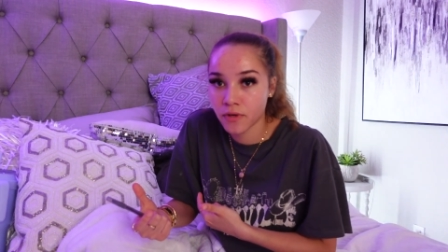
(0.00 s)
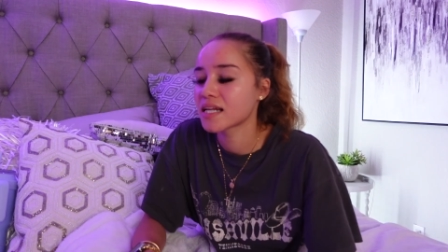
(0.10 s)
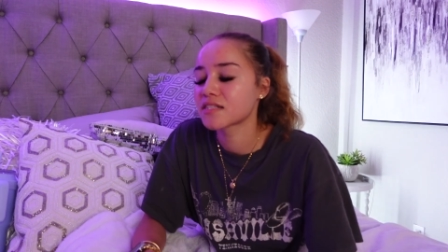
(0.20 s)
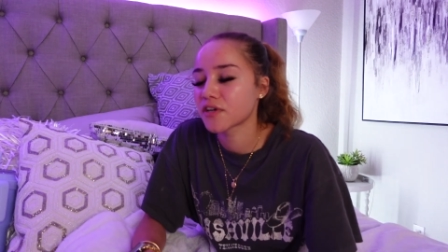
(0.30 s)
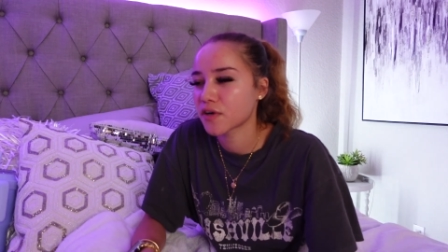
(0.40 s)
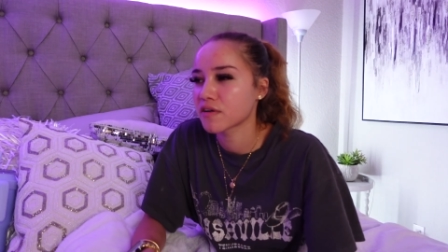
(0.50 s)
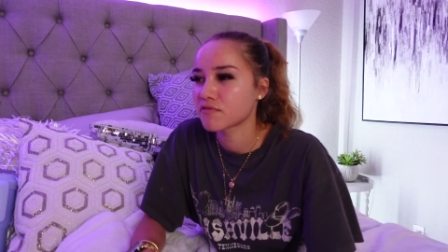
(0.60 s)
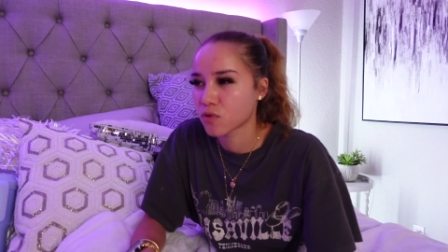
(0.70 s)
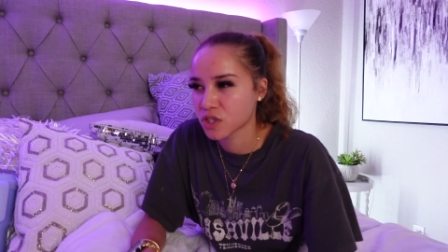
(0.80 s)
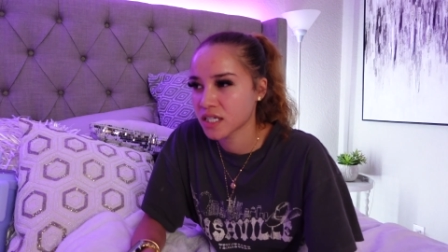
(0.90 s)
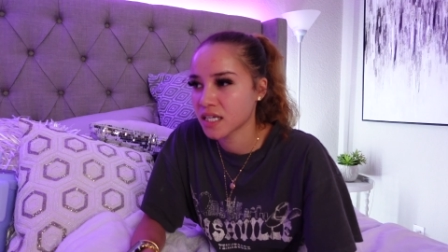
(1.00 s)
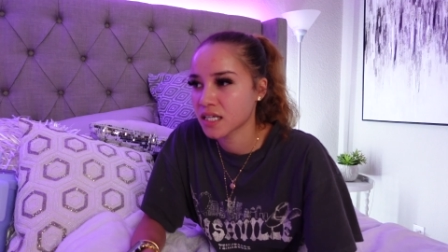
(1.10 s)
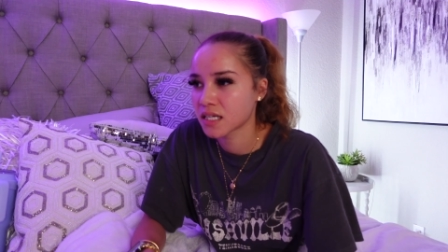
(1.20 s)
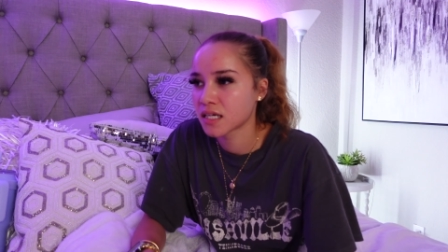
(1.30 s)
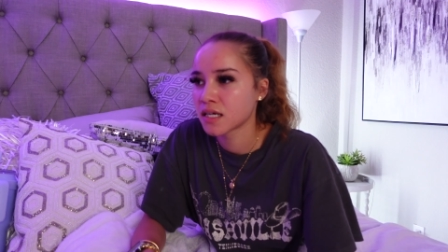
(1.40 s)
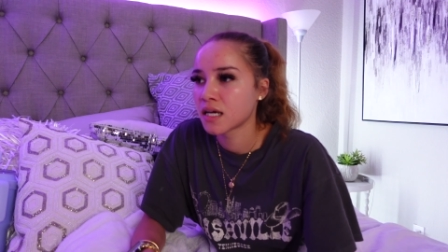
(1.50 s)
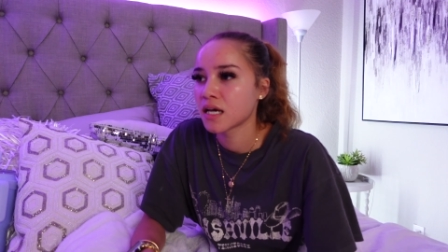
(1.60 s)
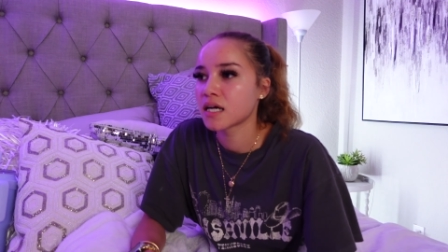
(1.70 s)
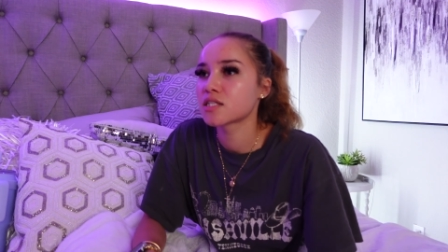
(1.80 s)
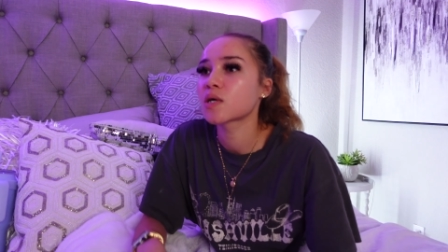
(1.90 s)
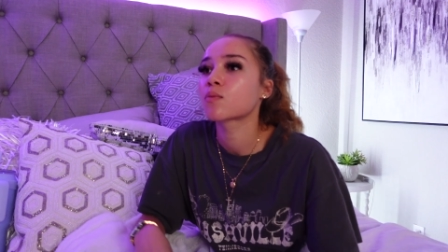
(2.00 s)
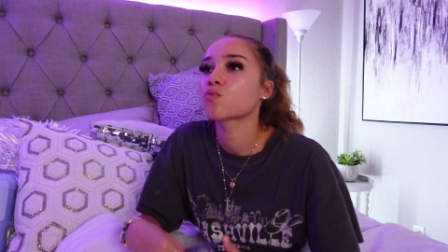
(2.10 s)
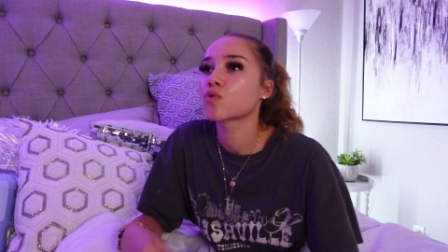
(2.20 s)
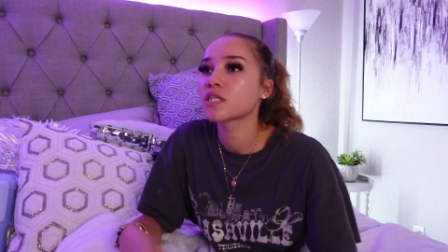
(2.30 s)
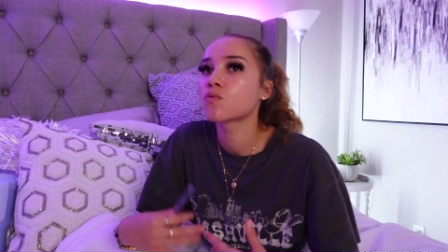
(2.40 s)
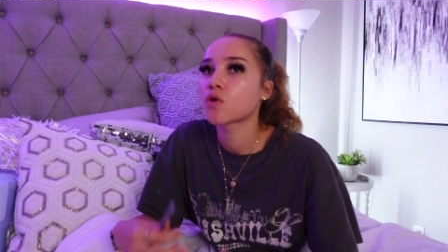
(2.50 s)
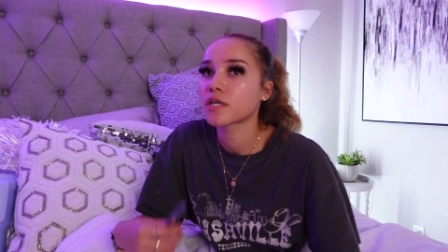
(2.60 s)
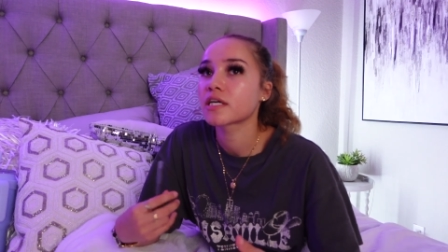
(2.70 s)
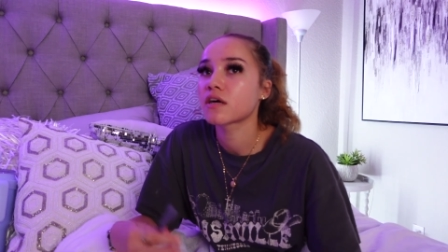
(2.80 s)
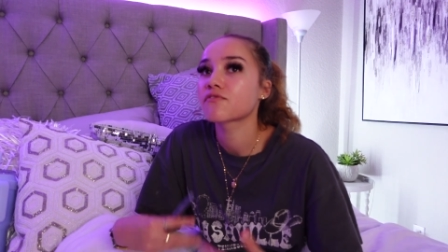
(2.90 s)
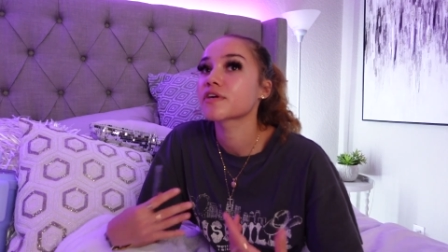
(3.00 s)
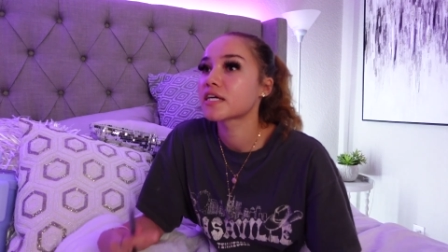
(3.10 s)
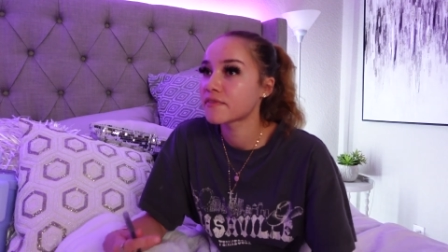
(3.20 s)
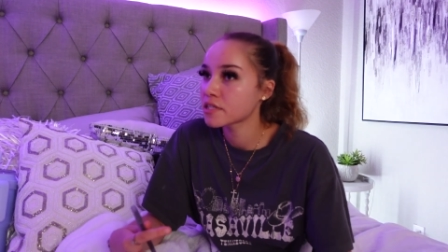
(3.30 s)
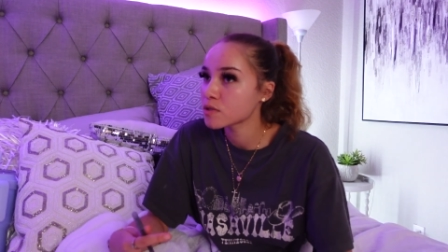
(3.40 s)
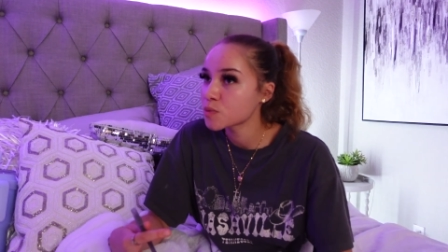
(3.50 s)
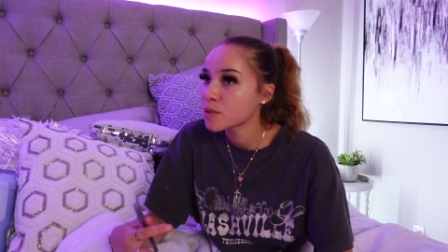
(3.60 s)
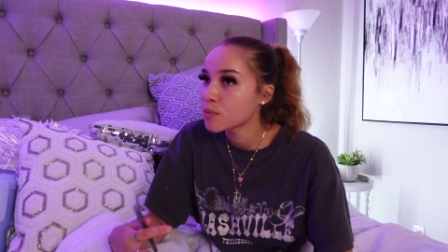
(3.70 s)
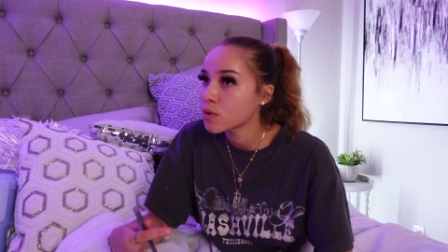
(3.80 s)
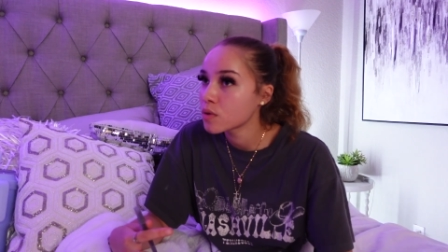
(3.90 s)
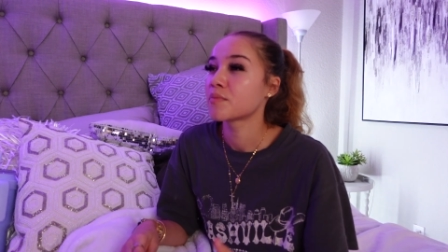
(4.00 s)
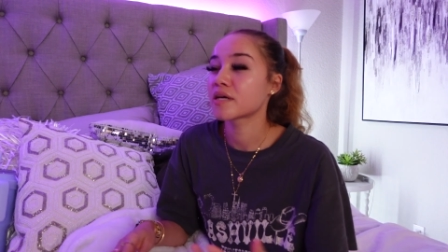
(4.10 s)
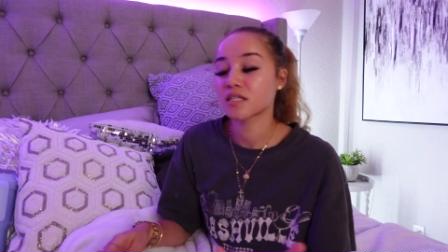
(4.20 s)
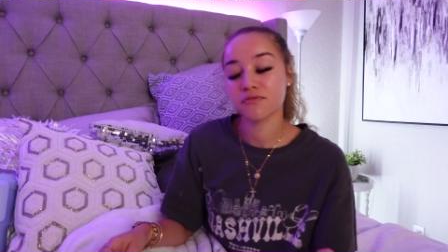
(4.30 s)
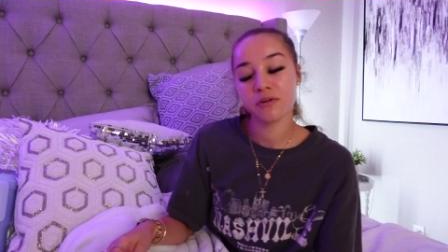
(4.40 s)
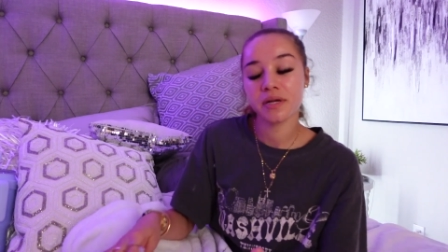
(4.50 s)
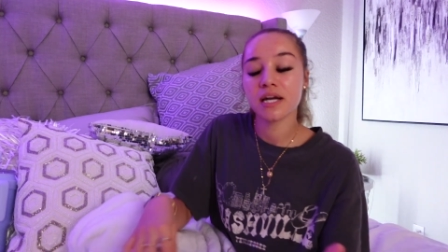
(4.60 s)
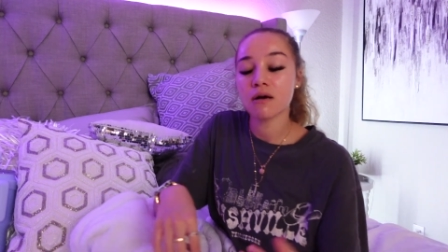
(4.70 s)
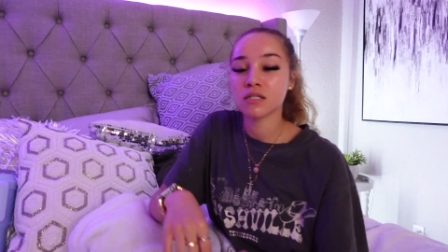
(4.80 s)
And it's very unfortunate. And so I'm really working on forgiving those people, because for a minute I